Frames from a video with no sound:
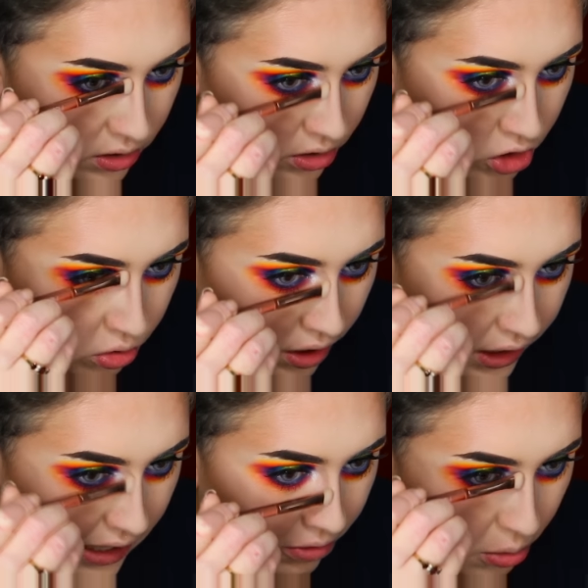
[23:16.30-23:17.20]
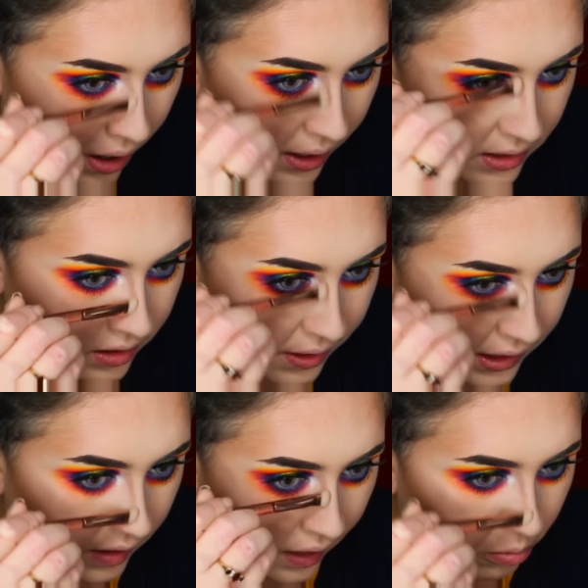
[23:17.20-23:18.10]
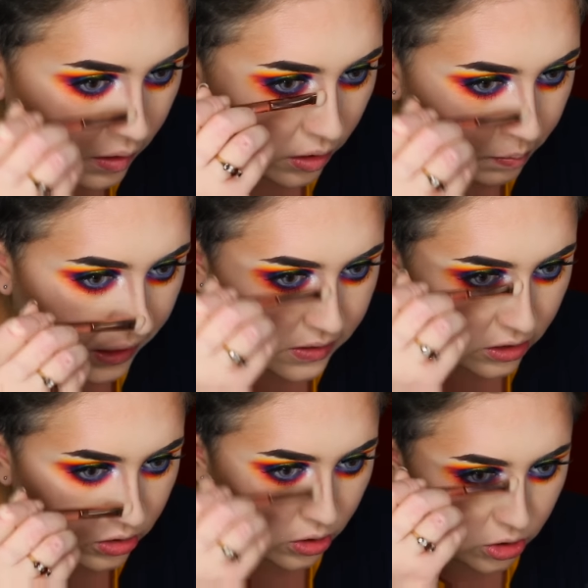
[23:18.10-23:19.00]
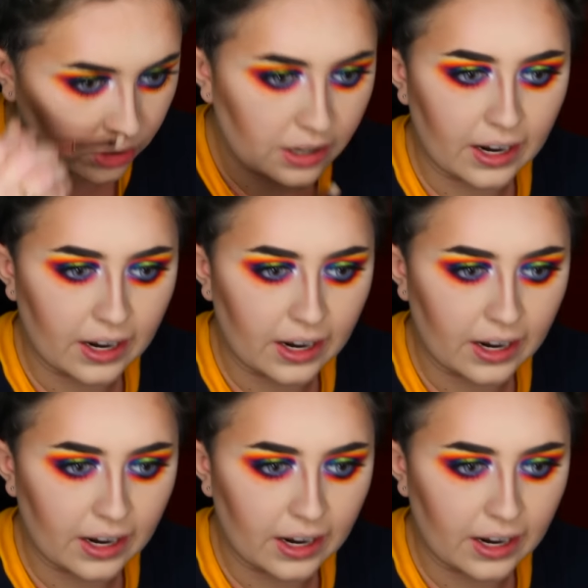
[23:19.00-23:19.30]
to trick everyone into thinking that we got plastic surgery,